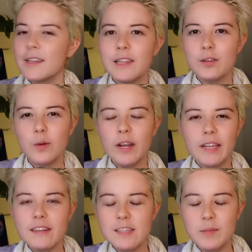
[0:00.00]
This one I
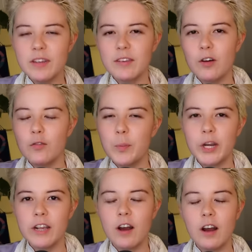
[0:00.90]
can see myself
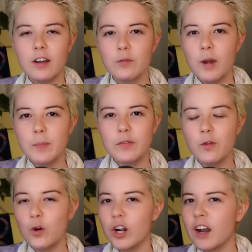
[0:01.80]
putting on right before